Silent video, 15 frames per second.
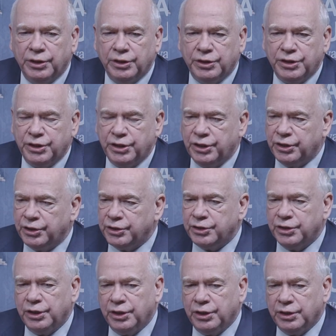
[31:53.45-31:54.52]
turned
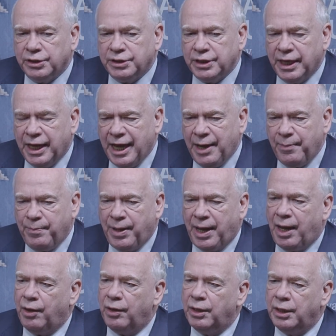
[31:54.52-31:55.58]
to air
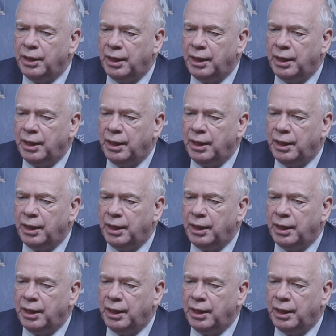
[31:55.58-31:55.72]
power